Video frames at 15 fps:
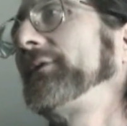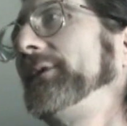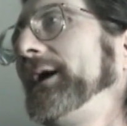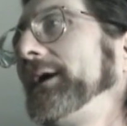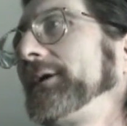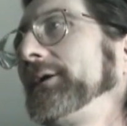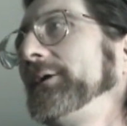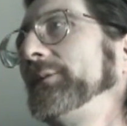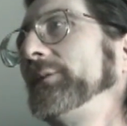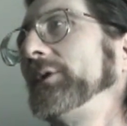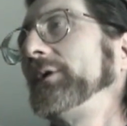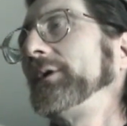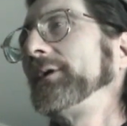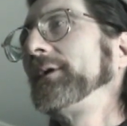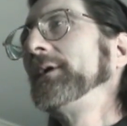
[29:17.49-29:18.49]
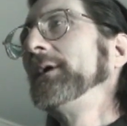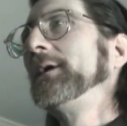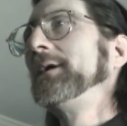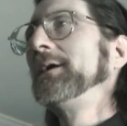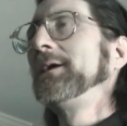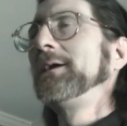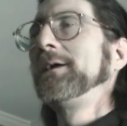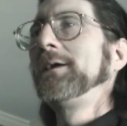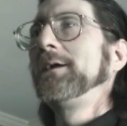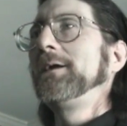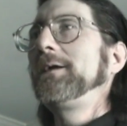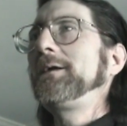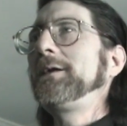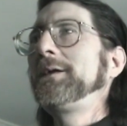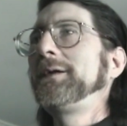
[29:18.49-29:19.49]
valuable
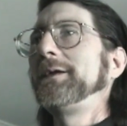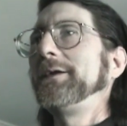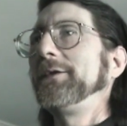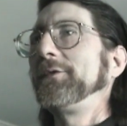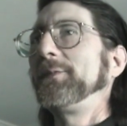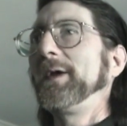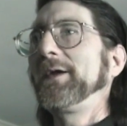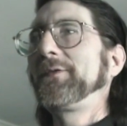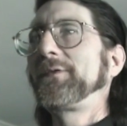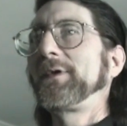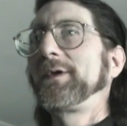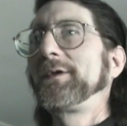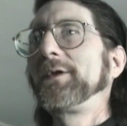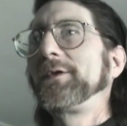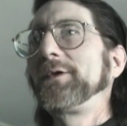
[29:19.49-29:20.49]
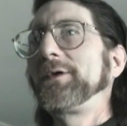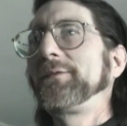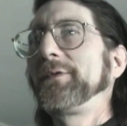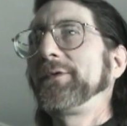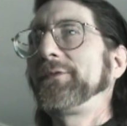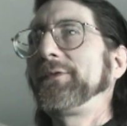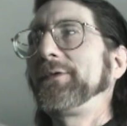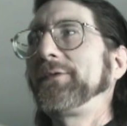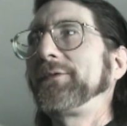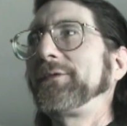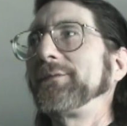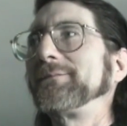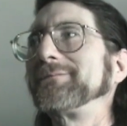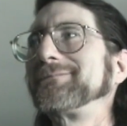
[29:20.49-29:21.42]
is based on the nervous system.